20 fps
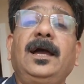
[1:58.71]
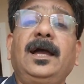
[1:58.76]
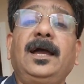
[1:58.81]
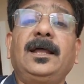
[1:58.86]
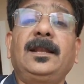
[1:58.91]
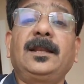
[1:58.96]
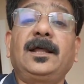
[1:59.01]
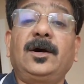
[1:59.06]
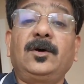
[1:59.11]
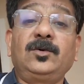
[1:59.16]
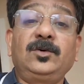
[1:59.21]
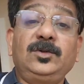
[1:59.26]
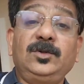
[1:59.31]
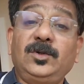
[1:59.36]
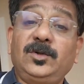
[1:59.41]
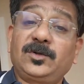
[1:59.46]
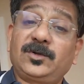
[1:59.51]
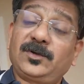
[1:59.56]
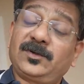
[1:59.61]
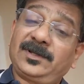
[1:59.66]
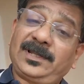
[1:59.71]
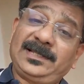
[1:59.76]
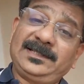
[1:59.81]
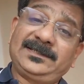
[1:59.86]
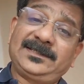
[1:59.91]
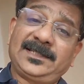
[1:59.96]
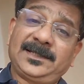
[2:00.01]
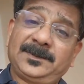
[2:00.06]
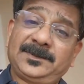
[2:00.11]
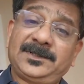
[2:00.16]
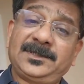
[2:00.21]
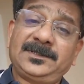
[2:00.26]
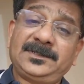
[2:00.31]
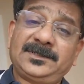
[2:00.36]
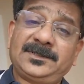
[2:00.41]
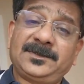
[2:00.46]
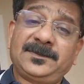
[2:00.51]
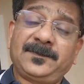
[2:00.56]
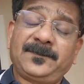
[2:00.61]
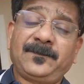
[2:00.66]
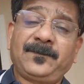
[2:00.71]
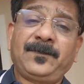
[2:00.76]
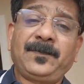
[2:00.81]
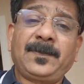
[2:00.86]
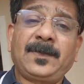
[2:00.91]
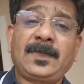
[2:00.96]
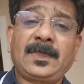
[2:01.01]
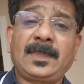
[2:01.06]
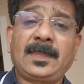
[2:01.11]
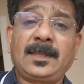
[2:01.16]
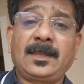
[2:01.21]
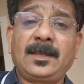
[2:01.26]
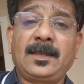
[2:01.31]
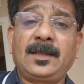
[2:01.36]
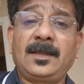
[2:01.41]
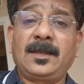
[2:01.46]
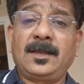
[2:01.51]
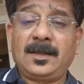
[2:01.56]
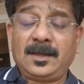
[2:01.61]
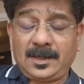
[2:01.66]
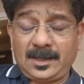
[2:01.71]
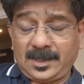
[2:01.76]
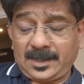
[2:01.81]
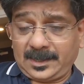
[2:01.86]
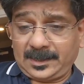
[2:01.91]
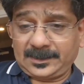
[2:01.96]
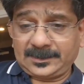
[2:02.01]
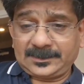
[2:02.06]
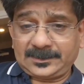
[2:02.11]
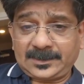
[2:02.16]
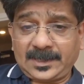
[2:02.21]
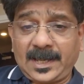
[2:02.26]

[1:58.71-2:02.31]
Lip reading: And how do you recognize sepsis? It's